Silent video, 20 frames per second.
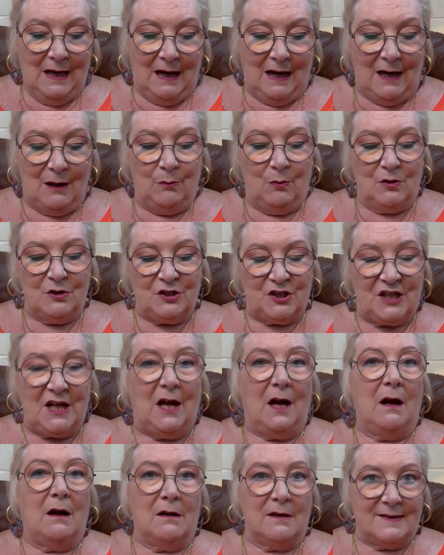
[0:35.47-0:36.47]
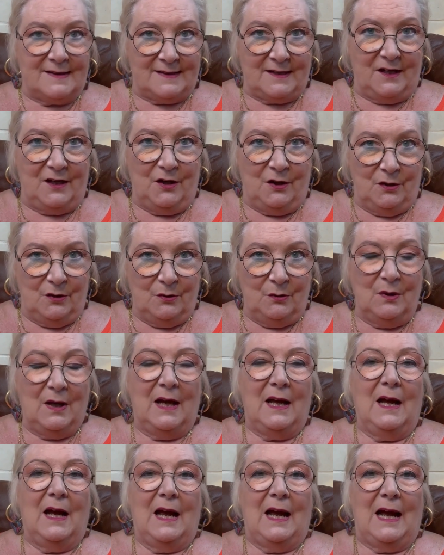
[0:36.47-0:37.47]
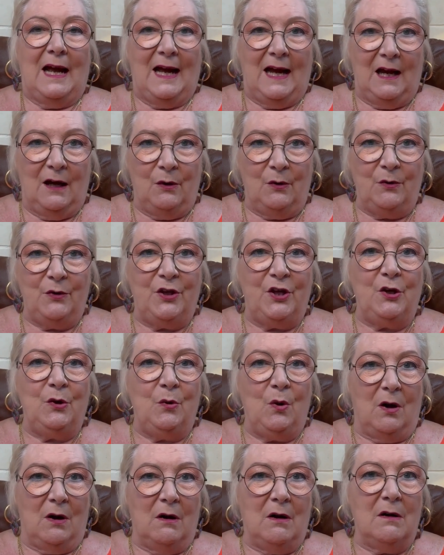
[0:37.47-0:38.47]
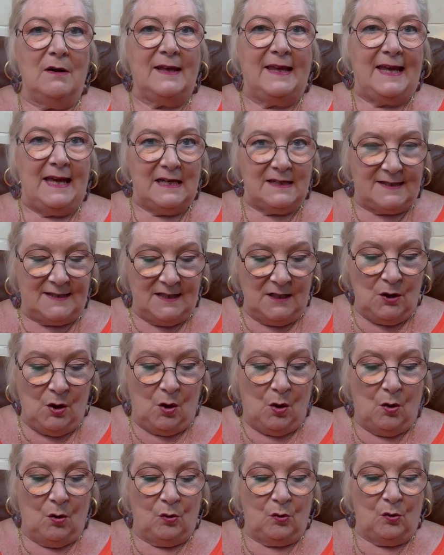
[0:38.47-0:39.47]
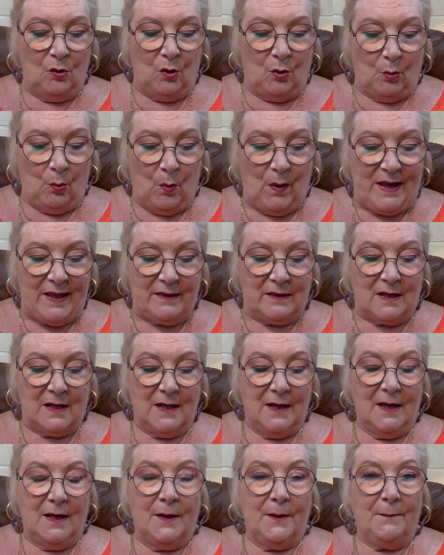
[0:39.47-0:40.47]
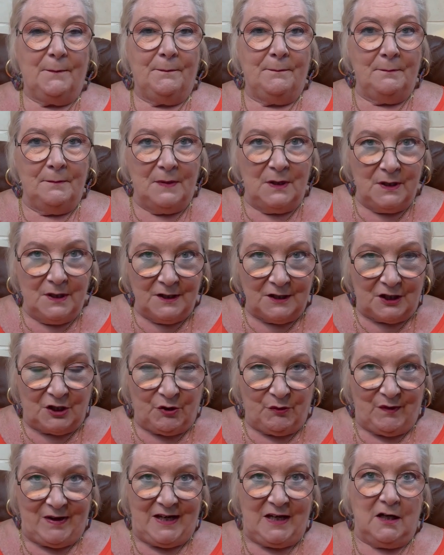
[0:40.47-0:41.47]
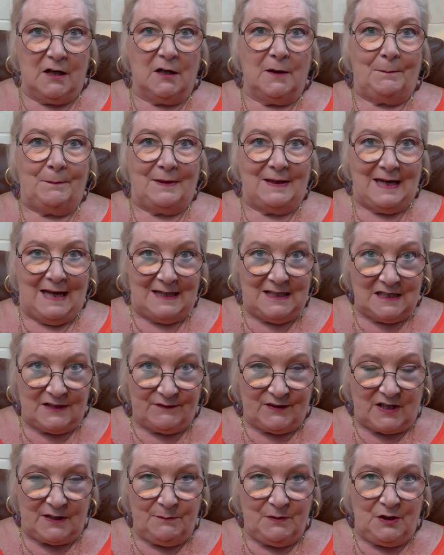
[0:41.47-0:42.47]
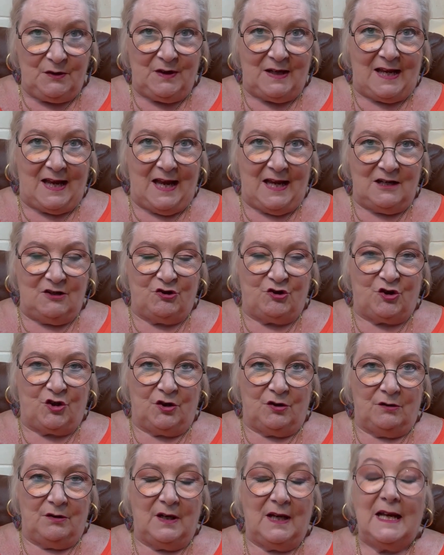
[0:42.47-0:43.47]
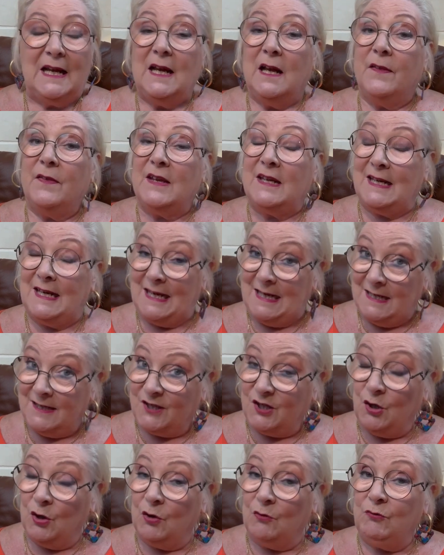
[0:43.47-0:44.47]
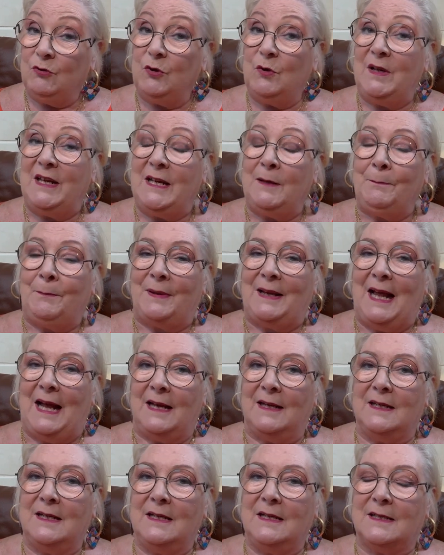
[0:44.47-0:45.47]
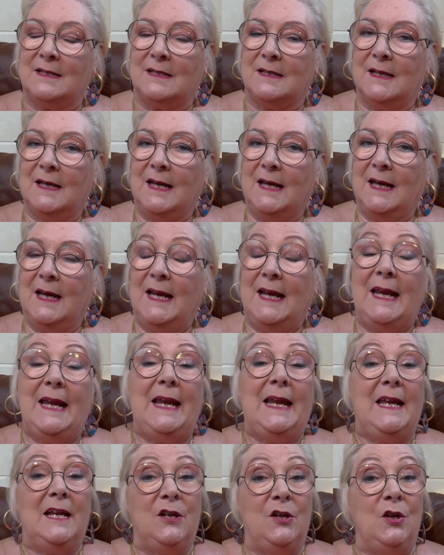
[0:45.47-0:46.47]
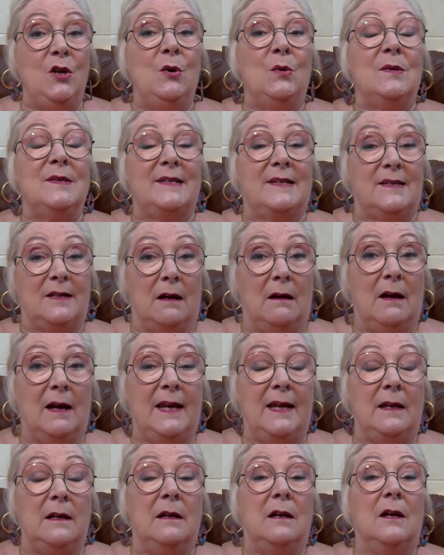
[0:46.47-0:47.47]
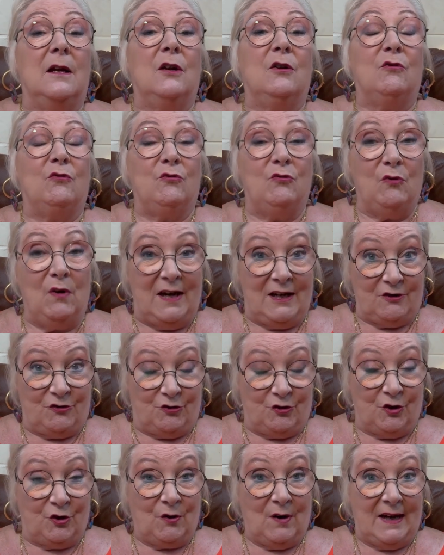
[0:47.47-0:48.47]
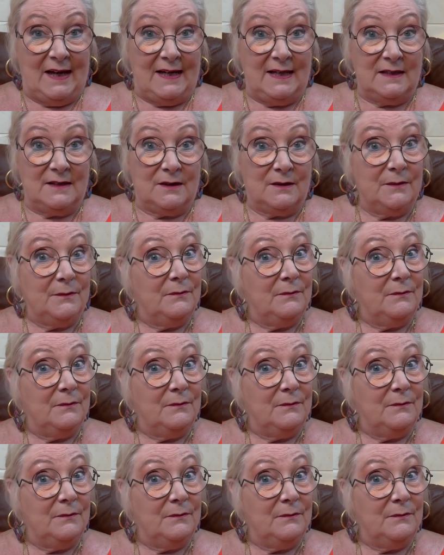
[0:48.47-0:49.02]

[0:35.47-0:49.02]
I want to ask you how you are getting on with Mercury, our planet of communication, that is your ruling planet in your sign retrograde.